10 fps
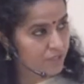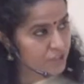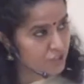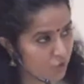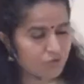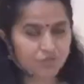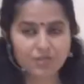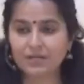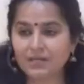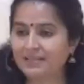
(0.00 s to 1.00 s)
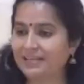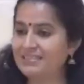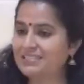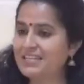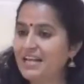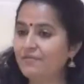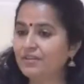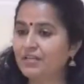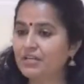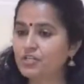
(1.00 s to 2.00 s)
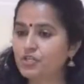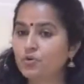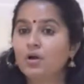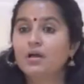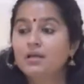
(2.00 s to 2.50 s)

resource that is dealing with the issue,